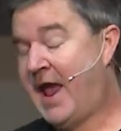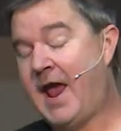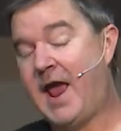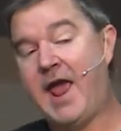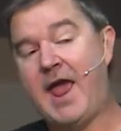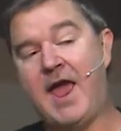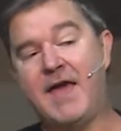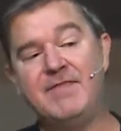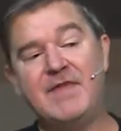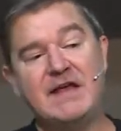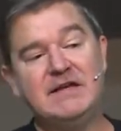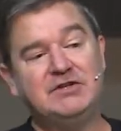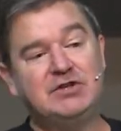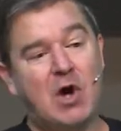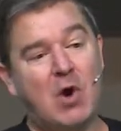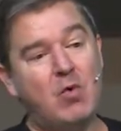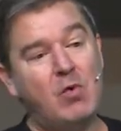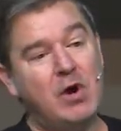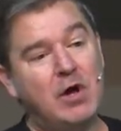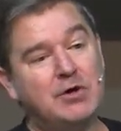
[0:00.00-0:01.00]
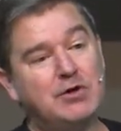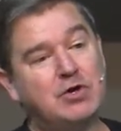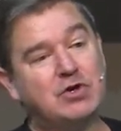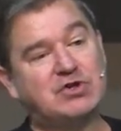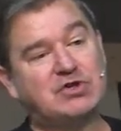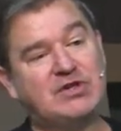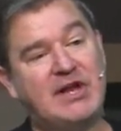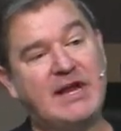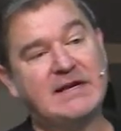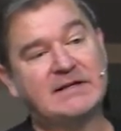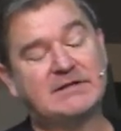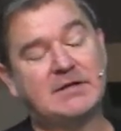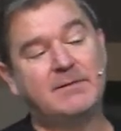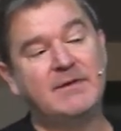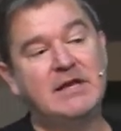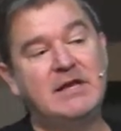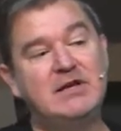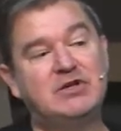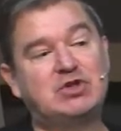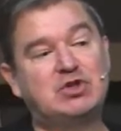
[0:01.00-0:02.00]
And they don't understand some of
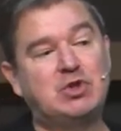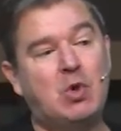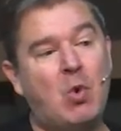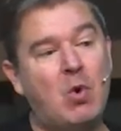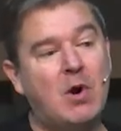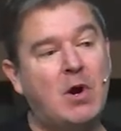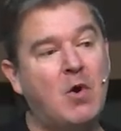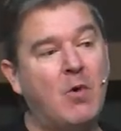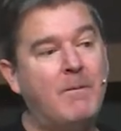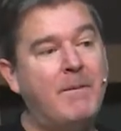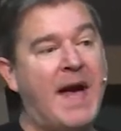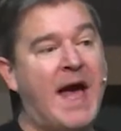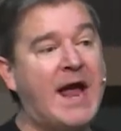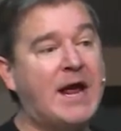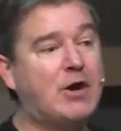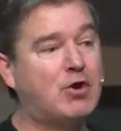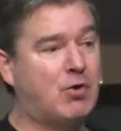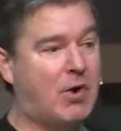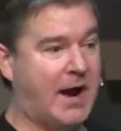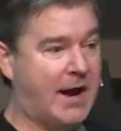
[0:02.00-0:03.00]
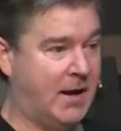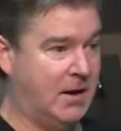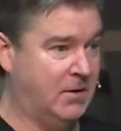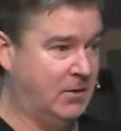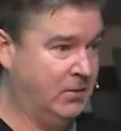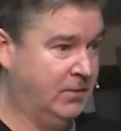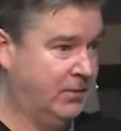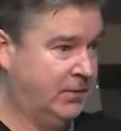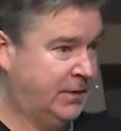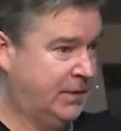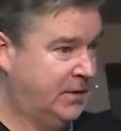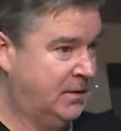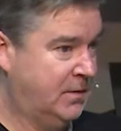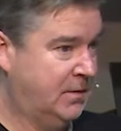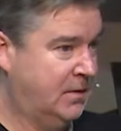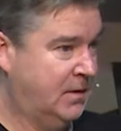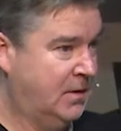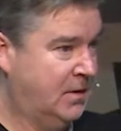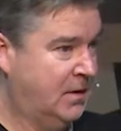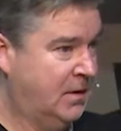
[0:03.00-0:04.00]
the historical background.
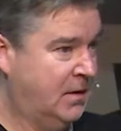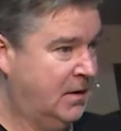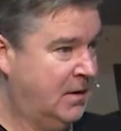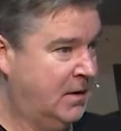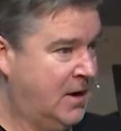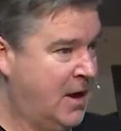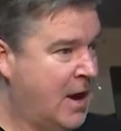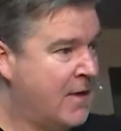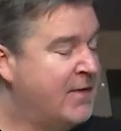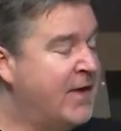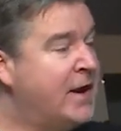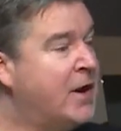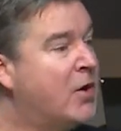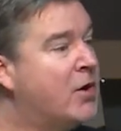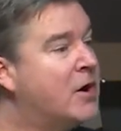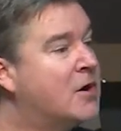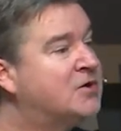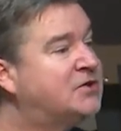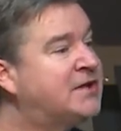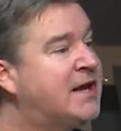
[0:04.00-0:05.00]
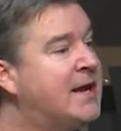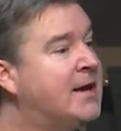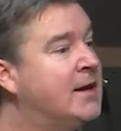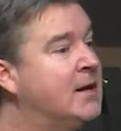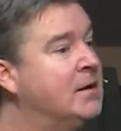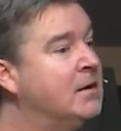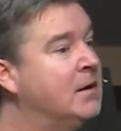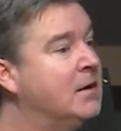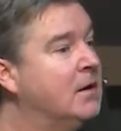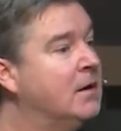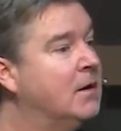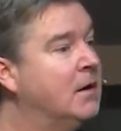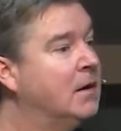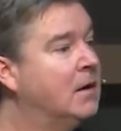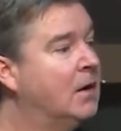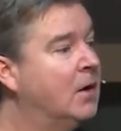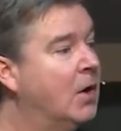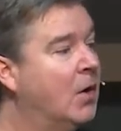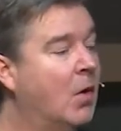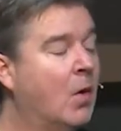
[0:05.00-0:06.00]
They don't understand
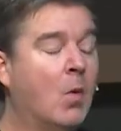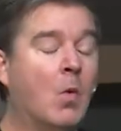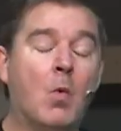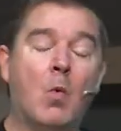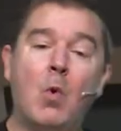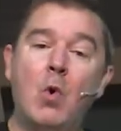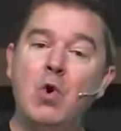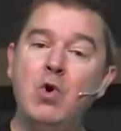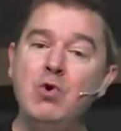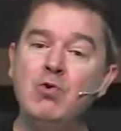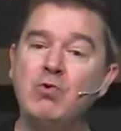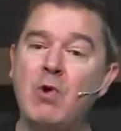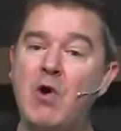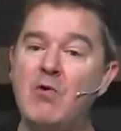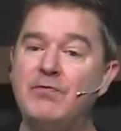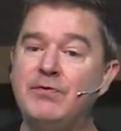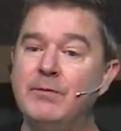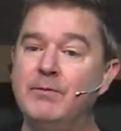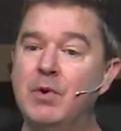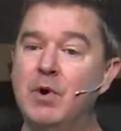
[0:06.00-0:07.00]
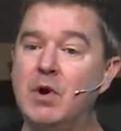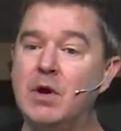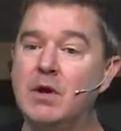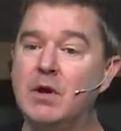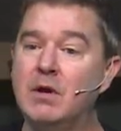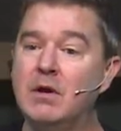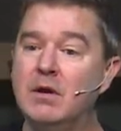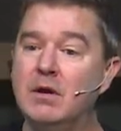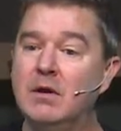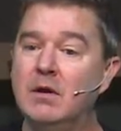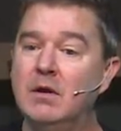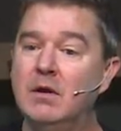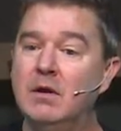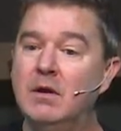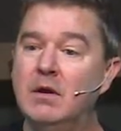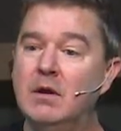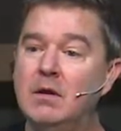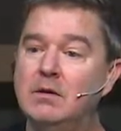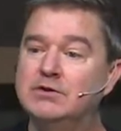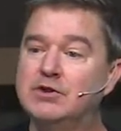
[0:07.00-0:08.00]
who wrote the book,
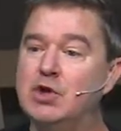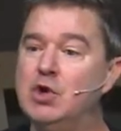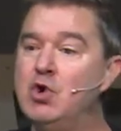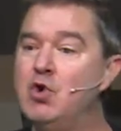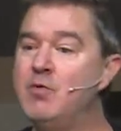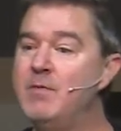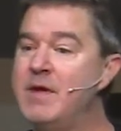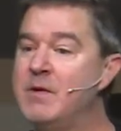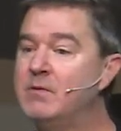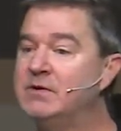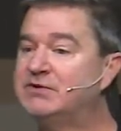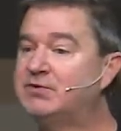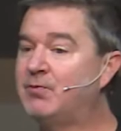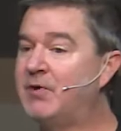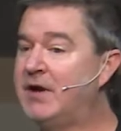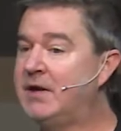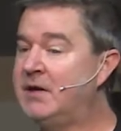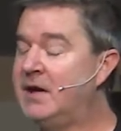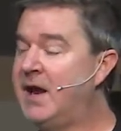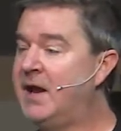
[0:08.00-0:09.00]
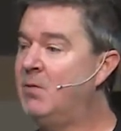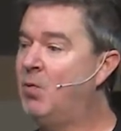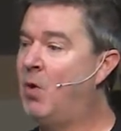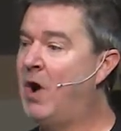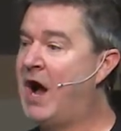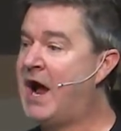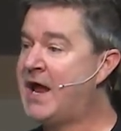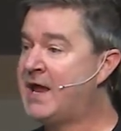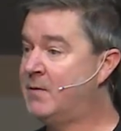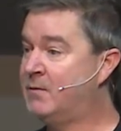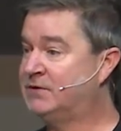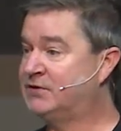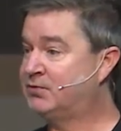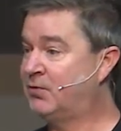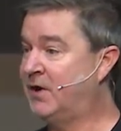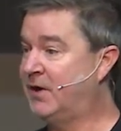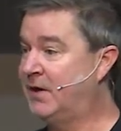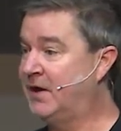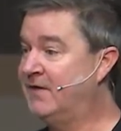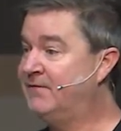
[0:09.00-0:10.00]
to whom it was written, and why it was
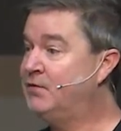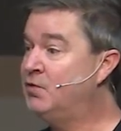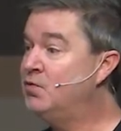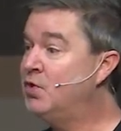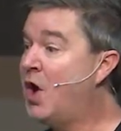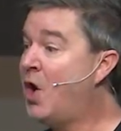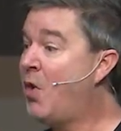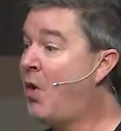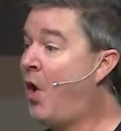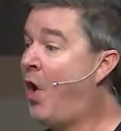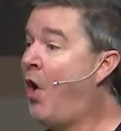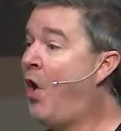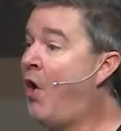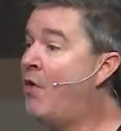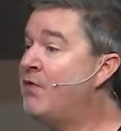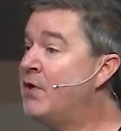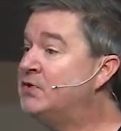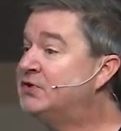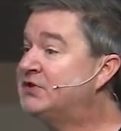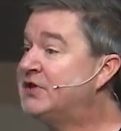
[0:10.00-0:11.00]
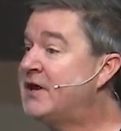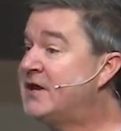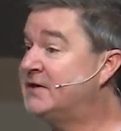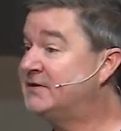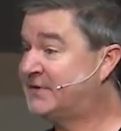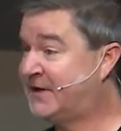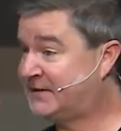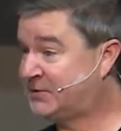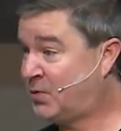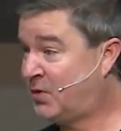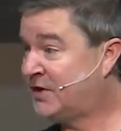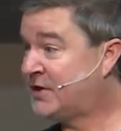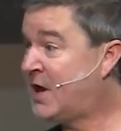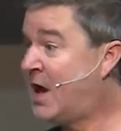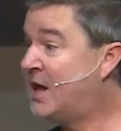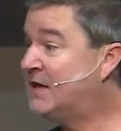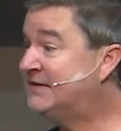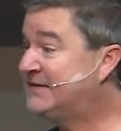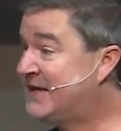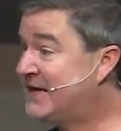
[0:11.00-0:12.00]
written. If you know all those things, that's what
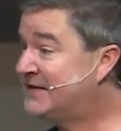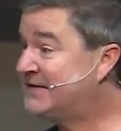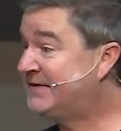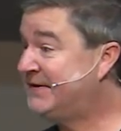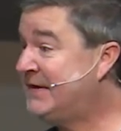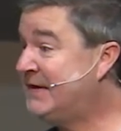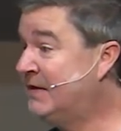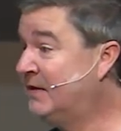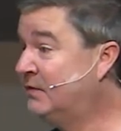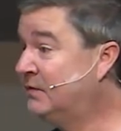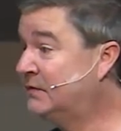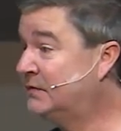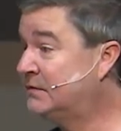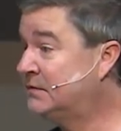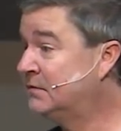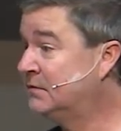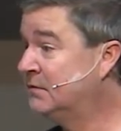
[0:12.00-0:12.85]
context is